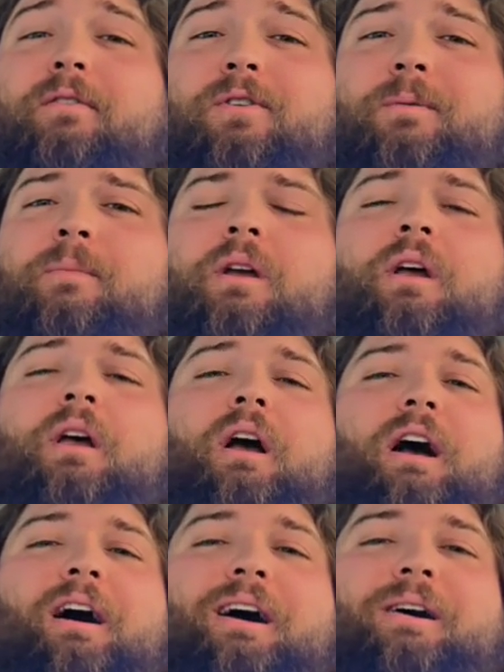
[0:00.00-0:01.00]
favor
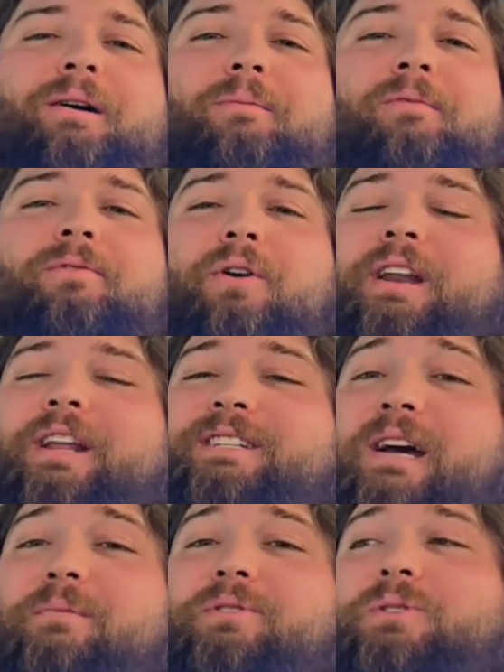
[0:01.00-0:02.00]
for
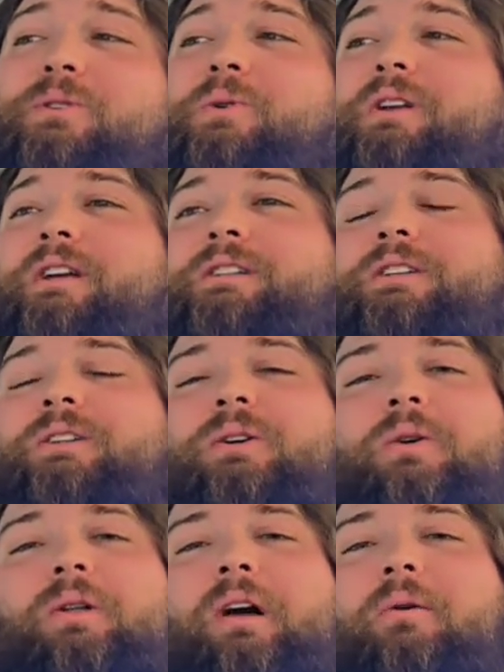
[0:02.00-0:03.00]
any time soon
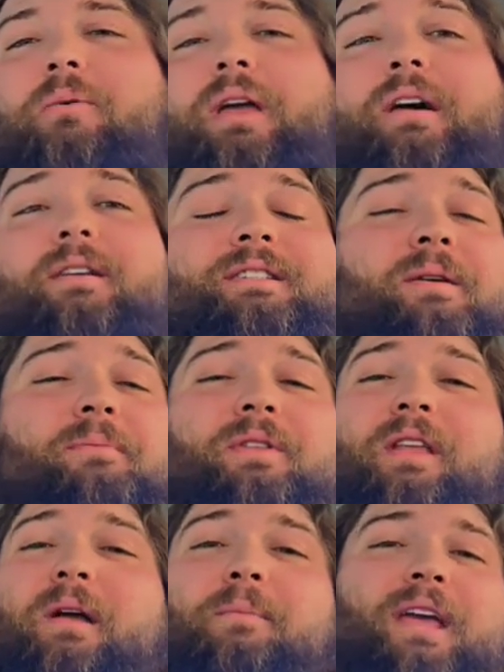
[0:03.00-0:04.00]
until we have
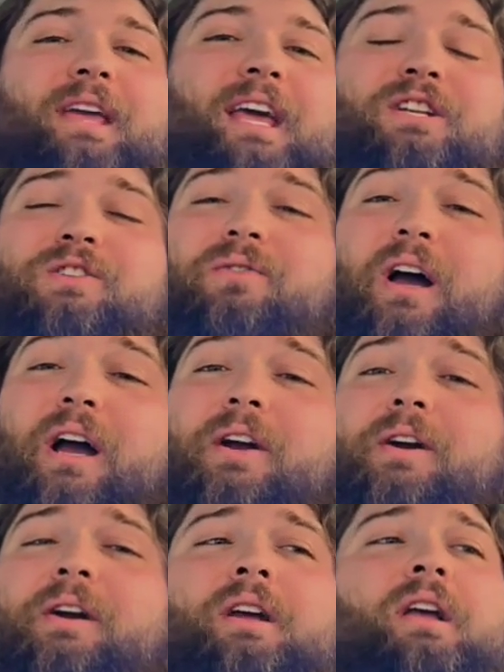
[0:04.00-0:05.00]
something that may catch
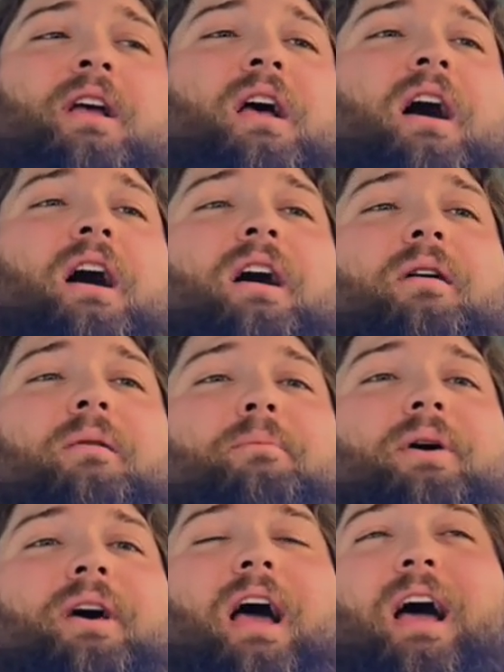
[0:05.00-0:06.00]
fire,
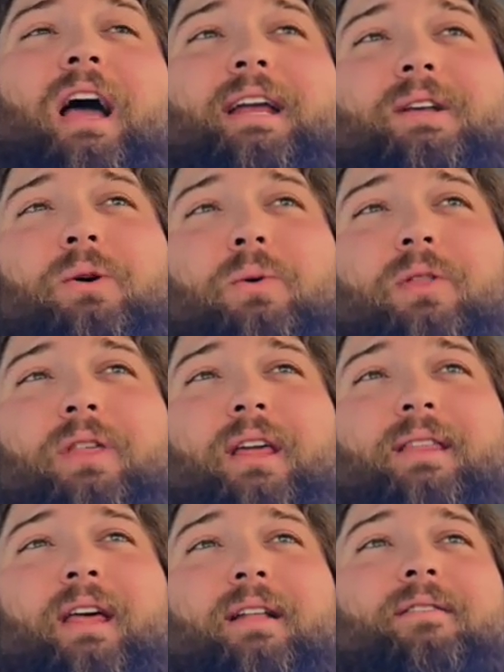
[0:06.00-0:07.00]
but I don't
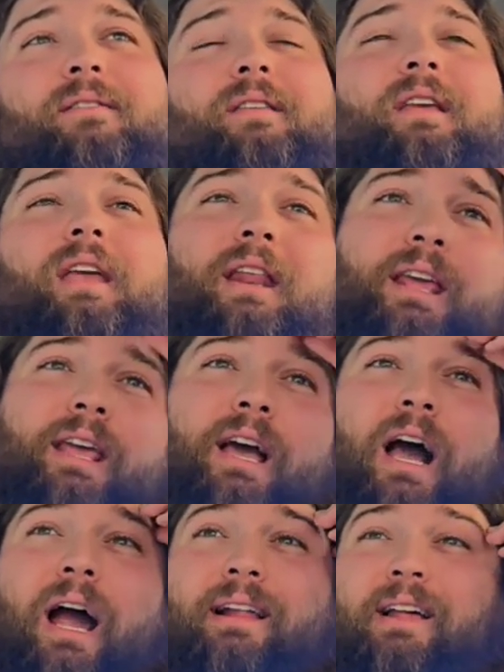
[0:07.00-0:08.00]
think that's
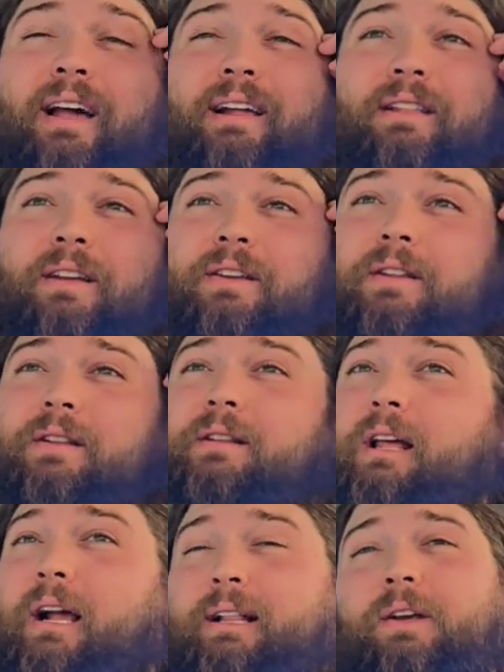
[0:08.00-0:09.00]
any high
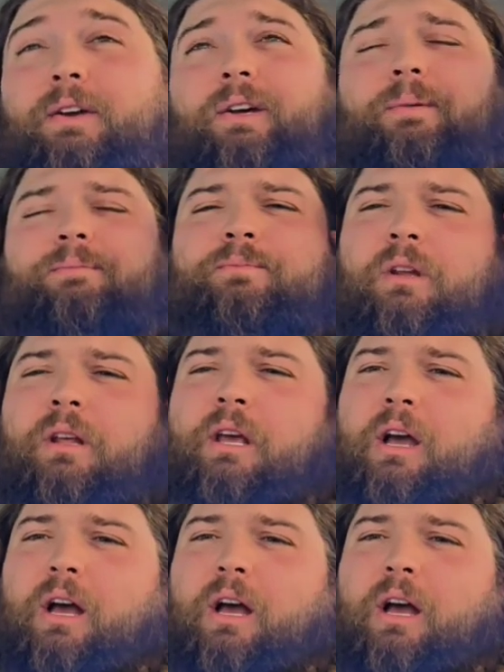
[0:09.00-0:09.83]
likelihood.